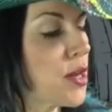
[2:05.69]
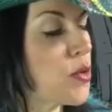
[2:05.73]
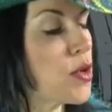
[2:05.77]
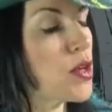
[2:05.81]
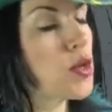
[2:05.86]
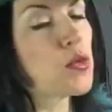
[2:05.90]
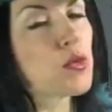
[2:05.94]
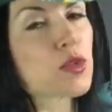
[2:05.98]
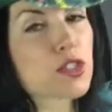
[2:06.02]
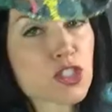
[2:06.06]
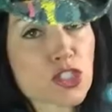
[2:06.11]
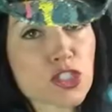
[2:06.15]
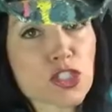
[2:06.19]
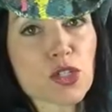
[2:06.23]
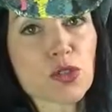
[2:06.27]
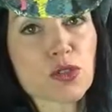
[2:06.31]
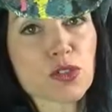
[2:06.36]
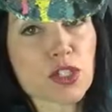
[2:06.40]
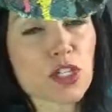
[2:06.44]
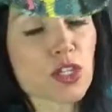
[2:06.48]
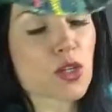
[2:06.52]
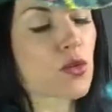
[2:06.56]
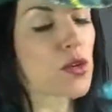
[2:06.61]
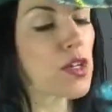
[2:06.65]
well, with
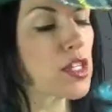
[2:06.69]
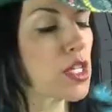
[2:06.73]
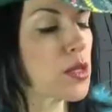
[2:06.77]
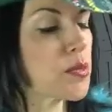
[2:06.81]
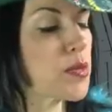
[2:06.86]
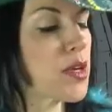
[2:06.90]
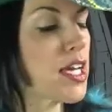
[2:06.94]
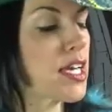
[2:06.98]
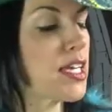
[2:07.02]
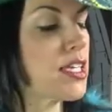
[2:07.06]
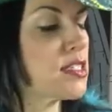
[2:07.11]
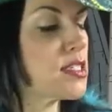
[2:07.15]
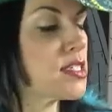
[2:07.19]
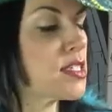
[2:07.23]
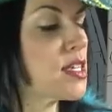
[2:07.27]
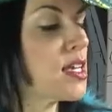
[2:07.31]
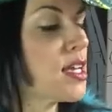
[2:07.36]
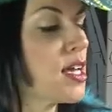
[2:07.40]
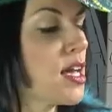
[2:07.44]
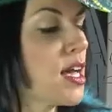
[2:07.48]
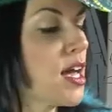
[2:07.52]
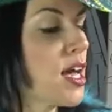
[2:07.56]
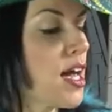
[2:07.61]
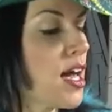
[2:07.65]
student acrylic
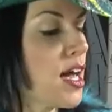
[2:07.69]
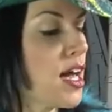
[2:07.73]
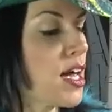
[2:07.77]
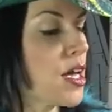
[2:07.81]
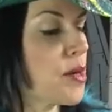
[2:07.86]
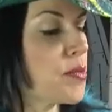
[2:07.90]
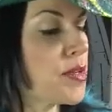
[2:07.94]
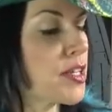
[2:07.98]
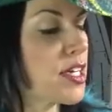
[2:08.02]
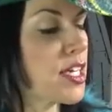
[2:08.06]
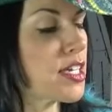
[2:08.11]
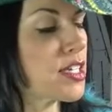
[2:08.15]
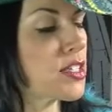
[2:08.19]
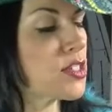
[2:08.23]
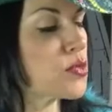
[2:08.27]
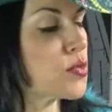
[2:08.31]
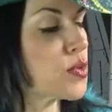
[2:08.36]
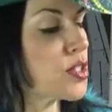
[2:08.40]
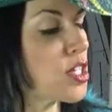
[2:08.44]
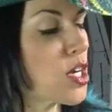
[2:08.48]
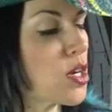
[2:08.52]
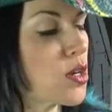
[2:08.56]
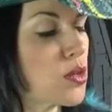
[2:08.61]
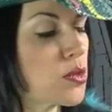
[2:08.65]
paint, because we
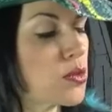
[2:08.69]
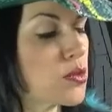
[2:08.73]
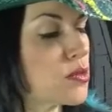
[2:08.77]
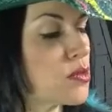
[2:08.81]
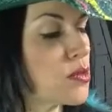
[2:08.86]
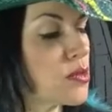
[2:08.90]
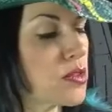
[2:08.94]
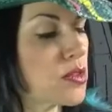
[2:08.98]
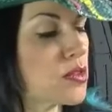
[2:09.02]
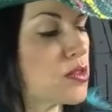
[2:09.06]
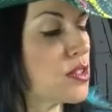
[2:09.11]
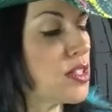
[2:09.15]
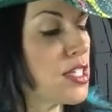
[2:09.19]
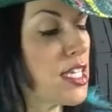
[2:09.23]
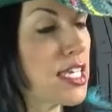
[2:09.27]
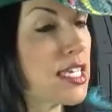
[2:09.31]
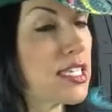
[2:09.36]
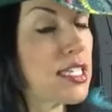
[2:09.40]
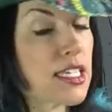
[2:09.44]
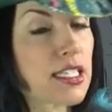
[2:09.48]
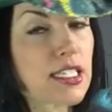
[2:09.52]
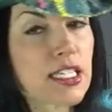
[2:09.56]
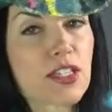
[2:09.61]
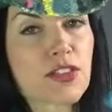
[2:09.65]
don't need any.